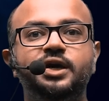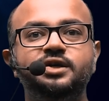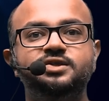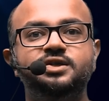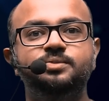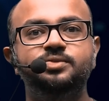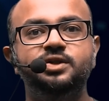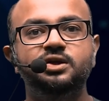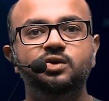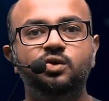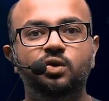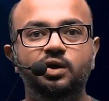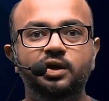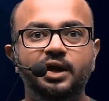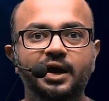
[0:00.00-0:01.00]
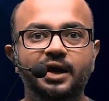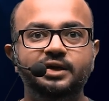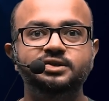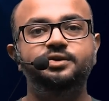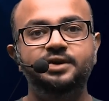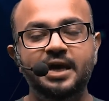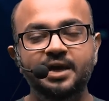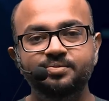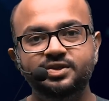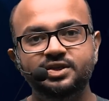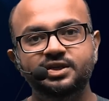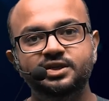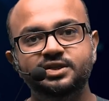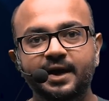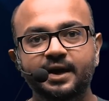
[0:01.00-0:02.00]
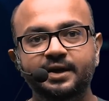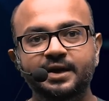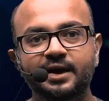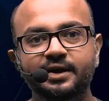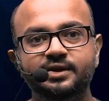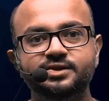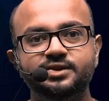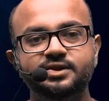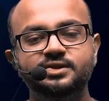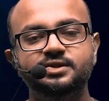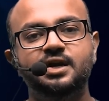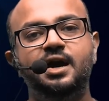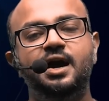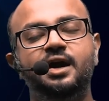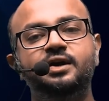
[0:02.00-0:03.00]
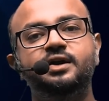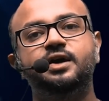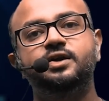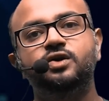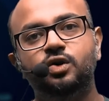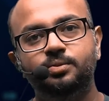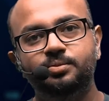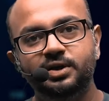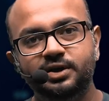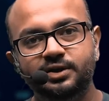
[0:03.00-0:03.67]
at something called as time series analysis and anomaly